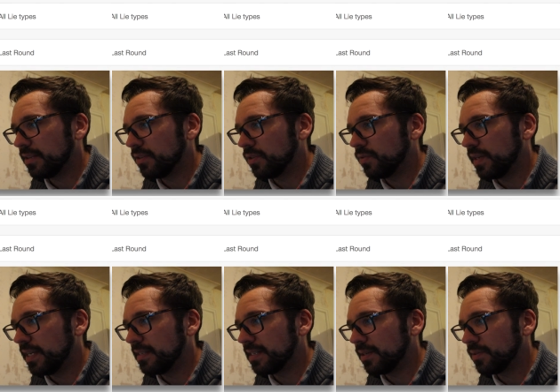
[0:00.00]
of the
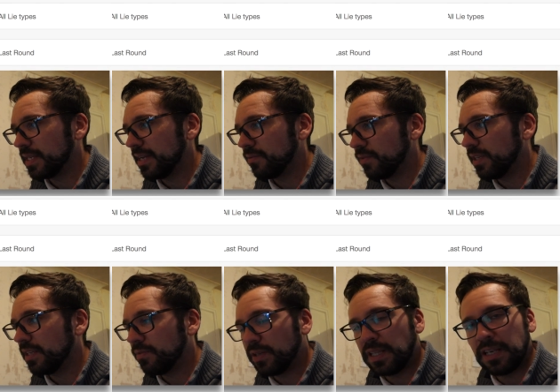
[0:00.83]
greens, and I was getting
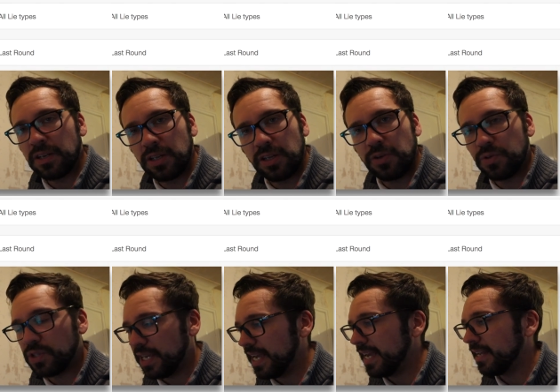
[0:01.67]
really, really
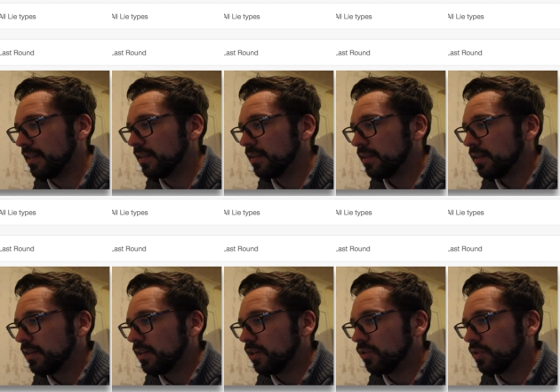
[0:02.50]
close in
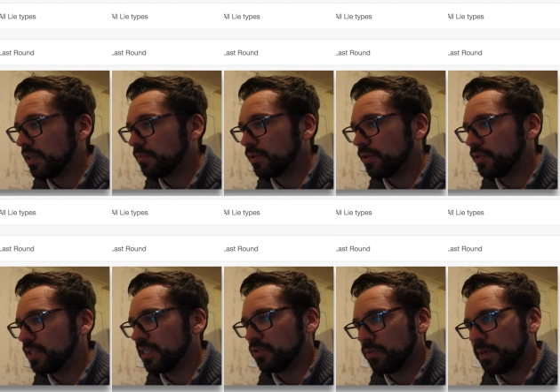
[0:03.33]
on the
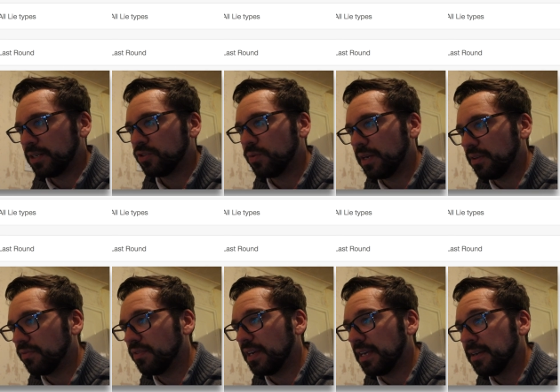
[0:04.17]
approaches into about 20
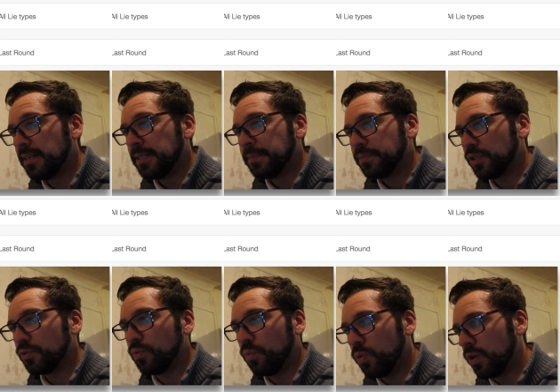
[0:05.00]
feet.
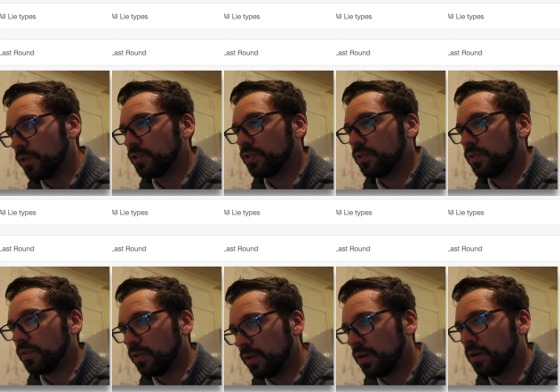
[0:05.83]
Just was
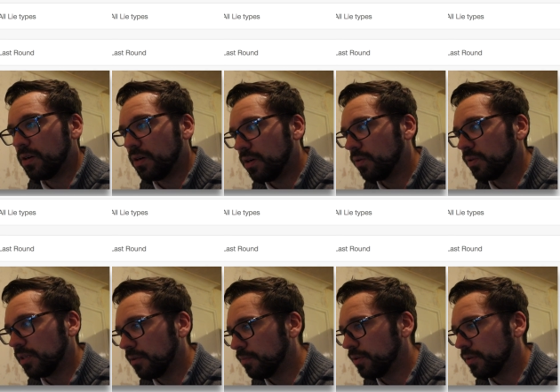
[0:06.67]
not
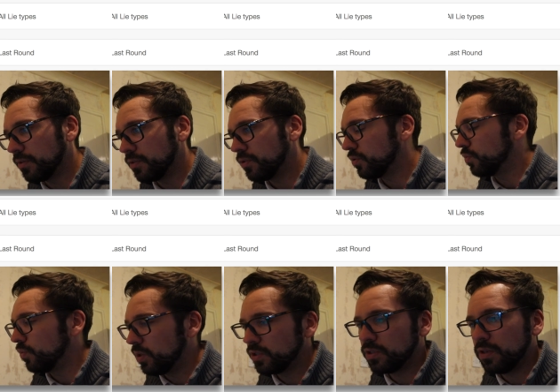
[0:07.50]
holding the putts. Just
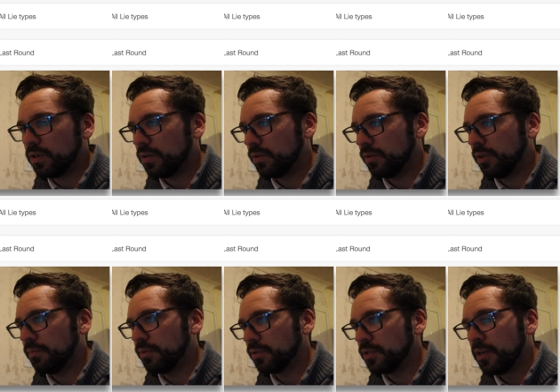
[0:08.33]
was not holding the
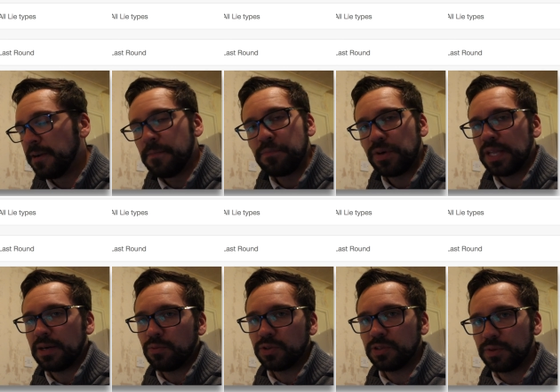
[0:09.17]
putts. But
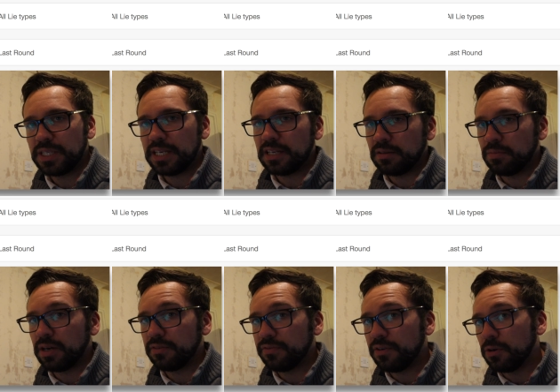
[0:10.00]
that wasn't particularly
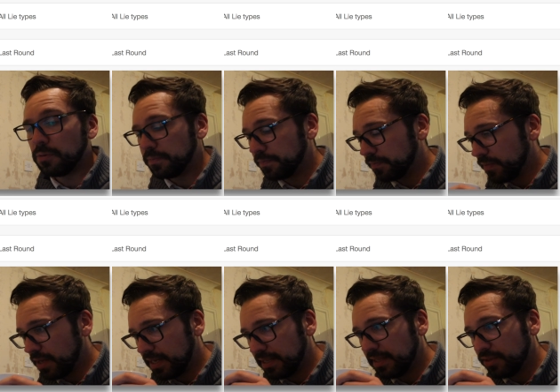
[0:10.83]
my fault.
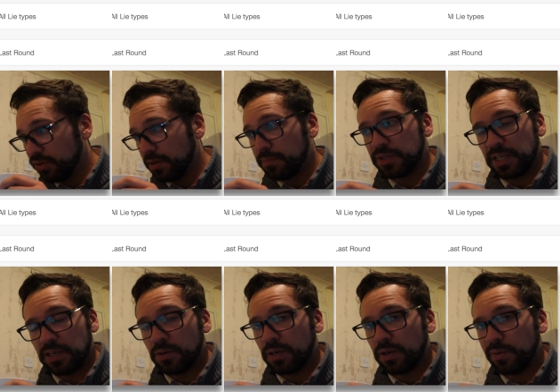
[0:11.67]
I thought I putted
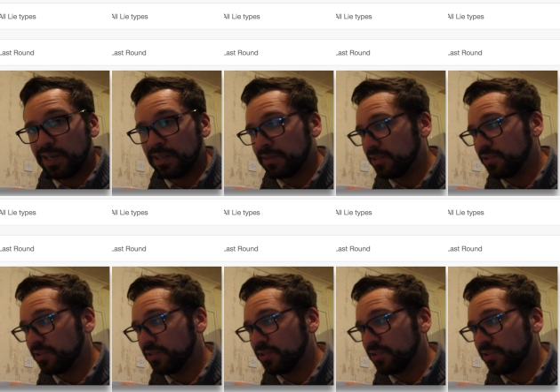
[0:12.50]
quite well.